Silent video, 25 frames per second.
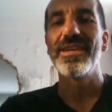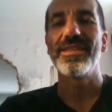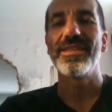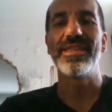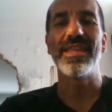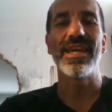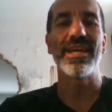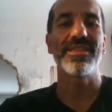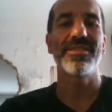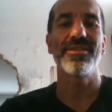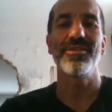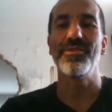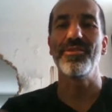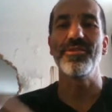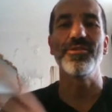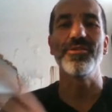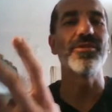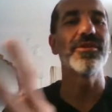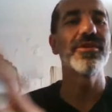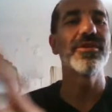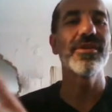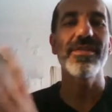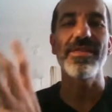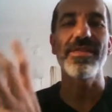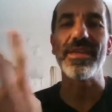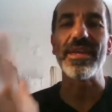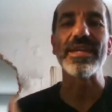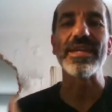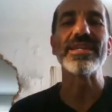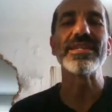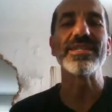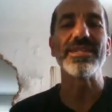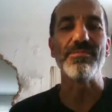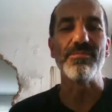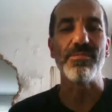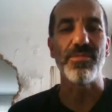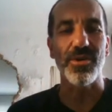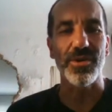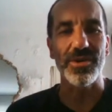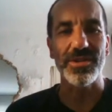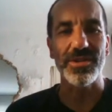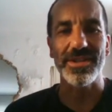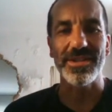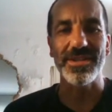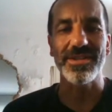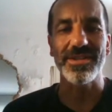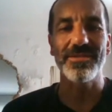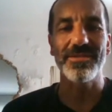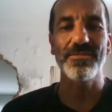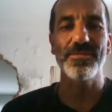that your thing is
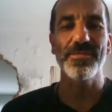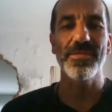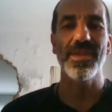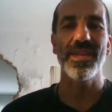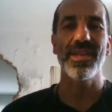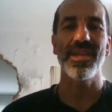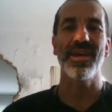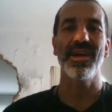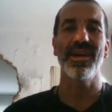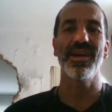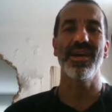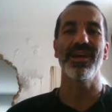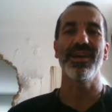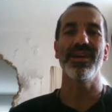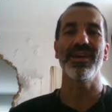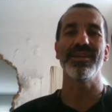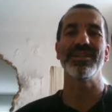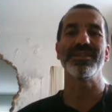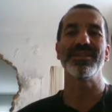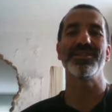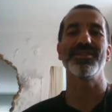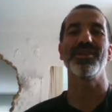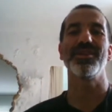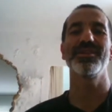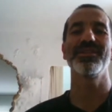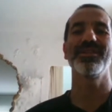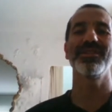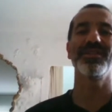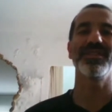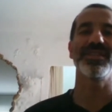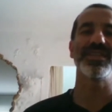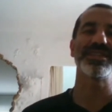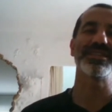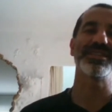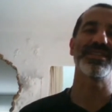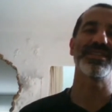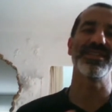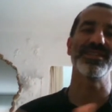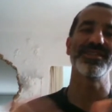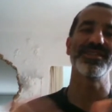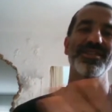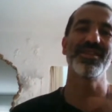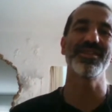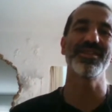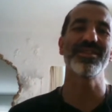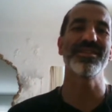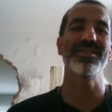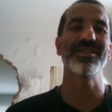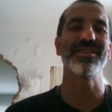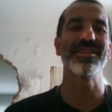important. Uh, it's not, let's say, it's
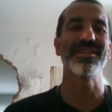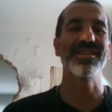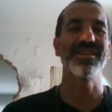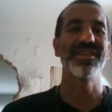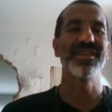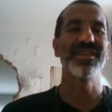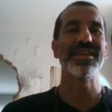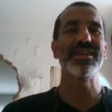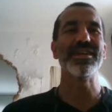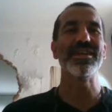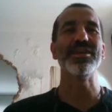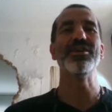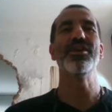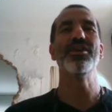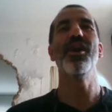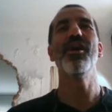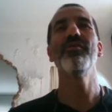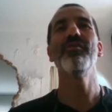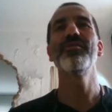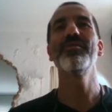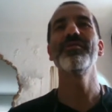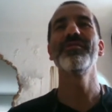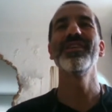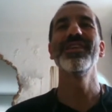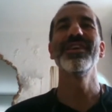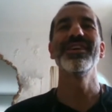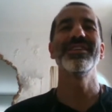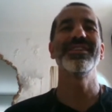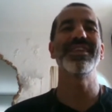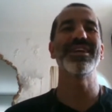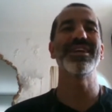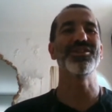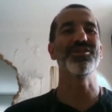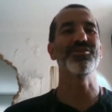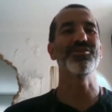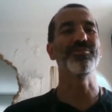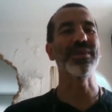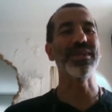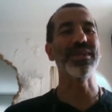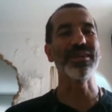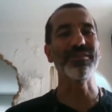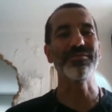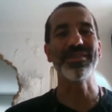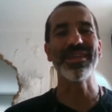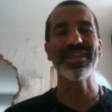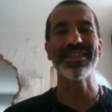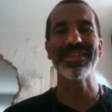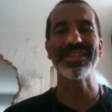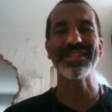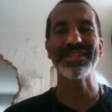not enough that you believe
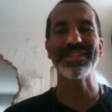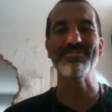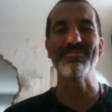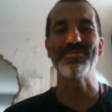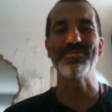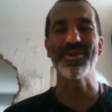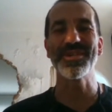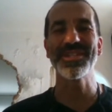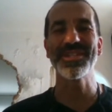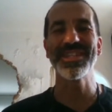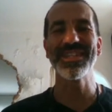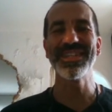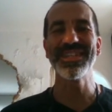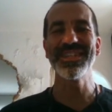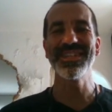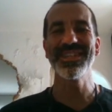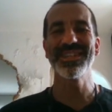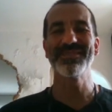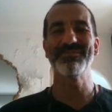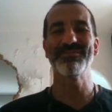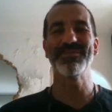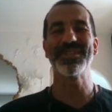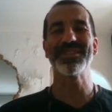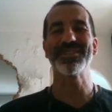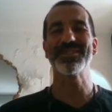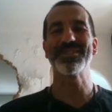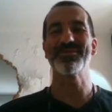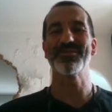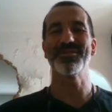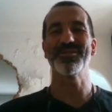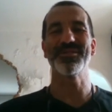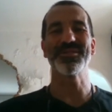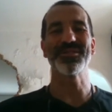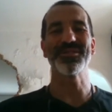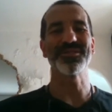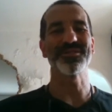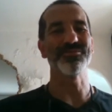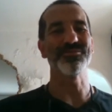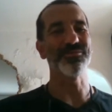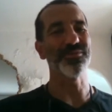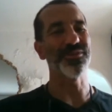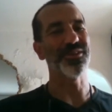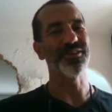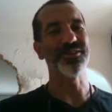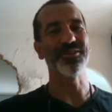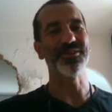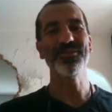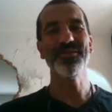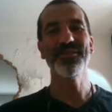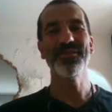that it's important, because of course we
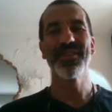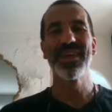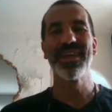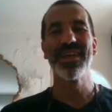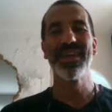all do,